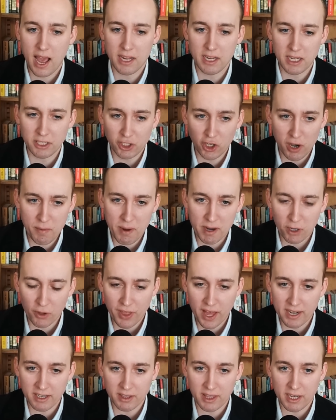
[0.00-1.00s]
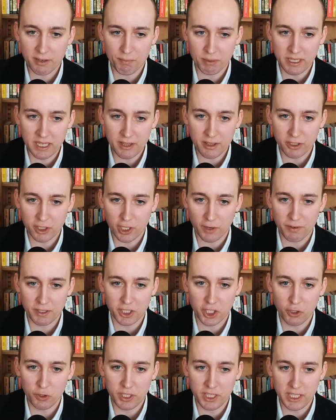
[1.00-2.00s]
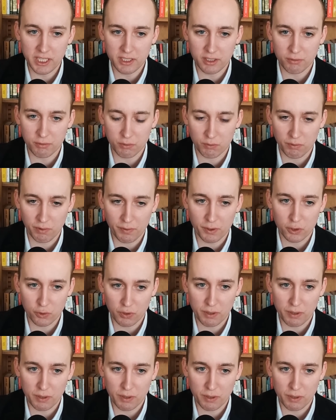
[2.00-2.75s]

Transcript: And sorry, Michael, that, that beneath the surface QT is reverse